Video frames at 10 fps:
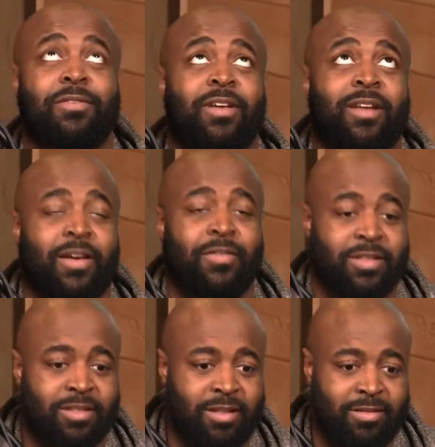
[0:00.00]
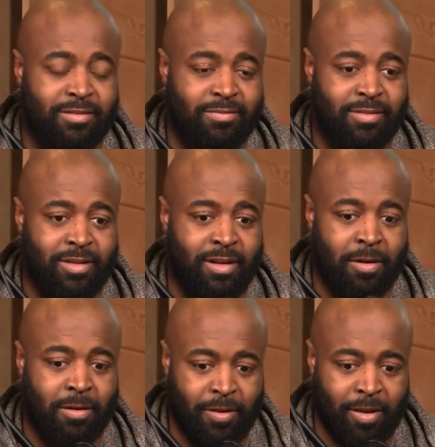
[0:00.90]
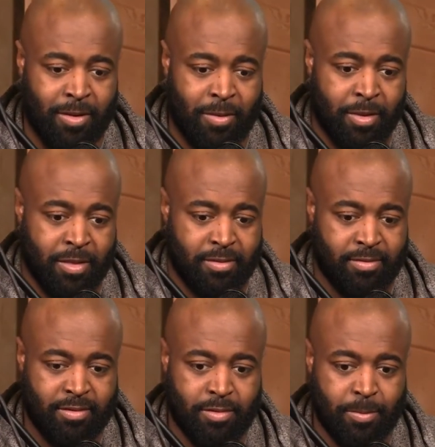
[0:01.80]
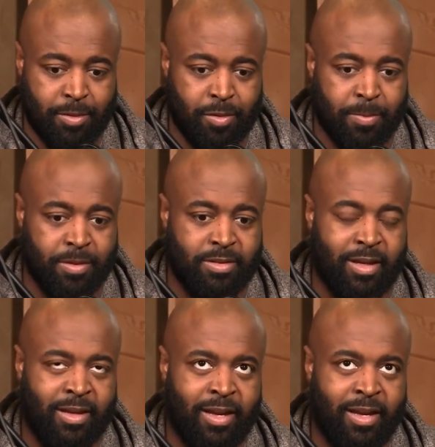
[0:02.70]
and having such a cult following with Super Troopers,